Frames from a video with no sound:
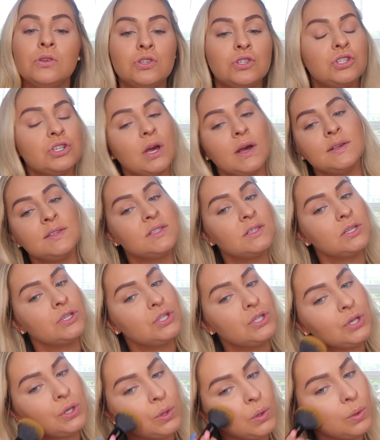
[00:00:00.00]

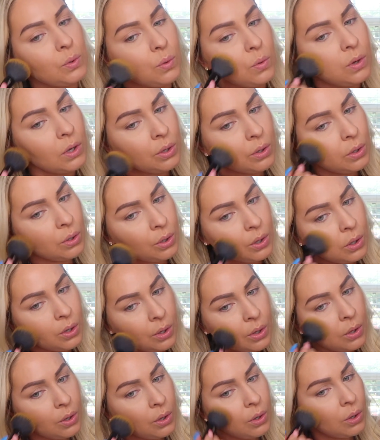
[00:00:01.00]
just to
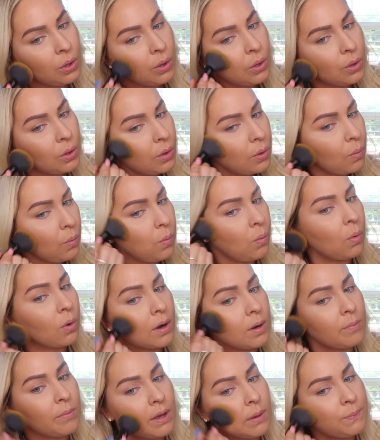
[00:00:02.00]

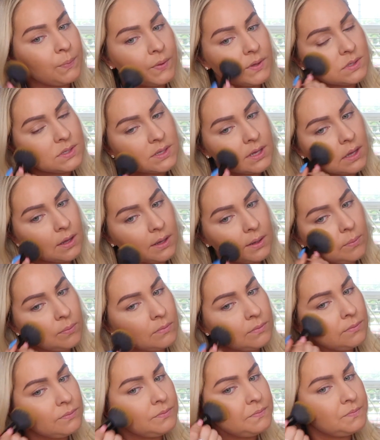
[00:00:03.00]
warm up the
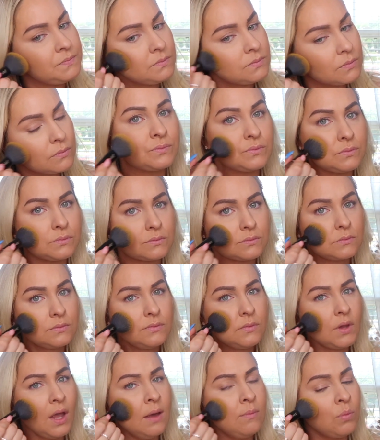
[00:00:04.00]
skin.
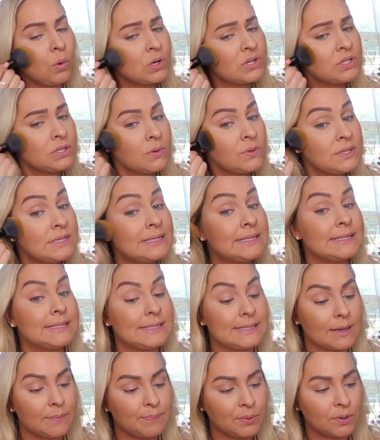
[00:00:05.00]
I more so
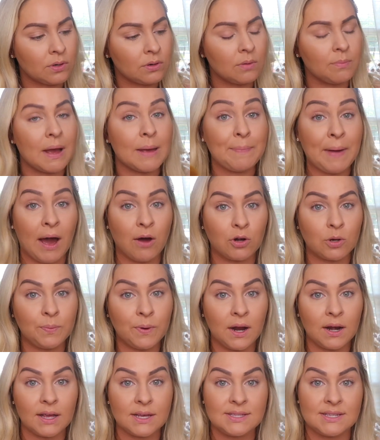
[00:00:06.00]
stipple my powder
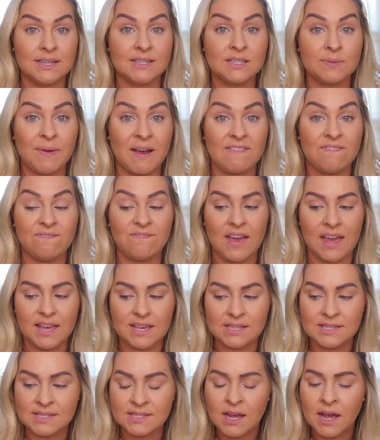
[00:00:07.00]
products into my
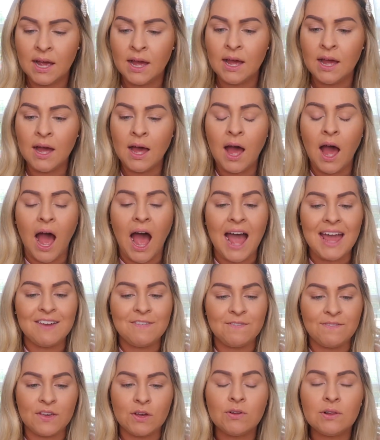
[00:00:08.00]
face. I
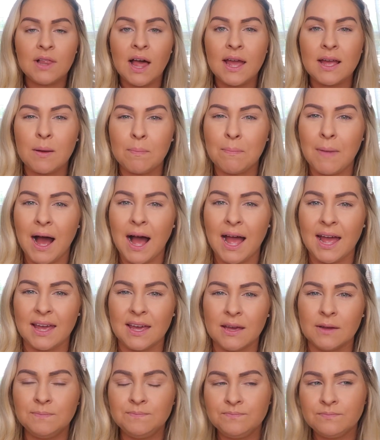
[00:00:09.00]
feel like
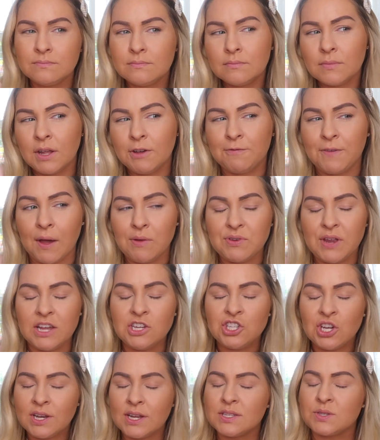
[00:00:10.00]
my
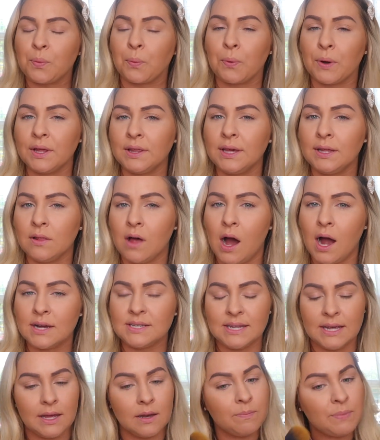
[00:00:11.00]
foundation is really
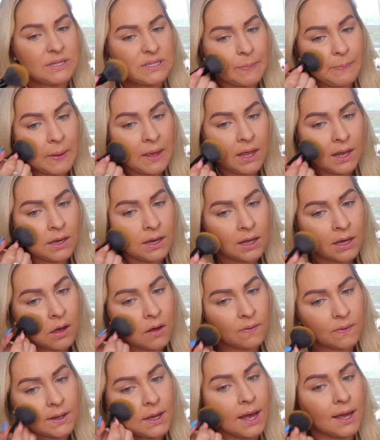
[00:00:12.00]
locked in, but depending
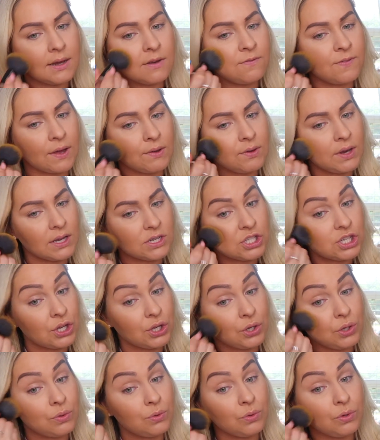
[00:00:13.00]
on the kind of
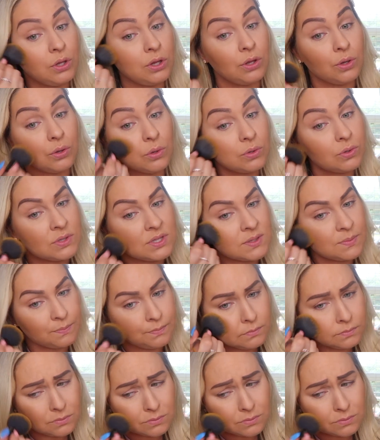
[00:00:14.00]
foundation you use,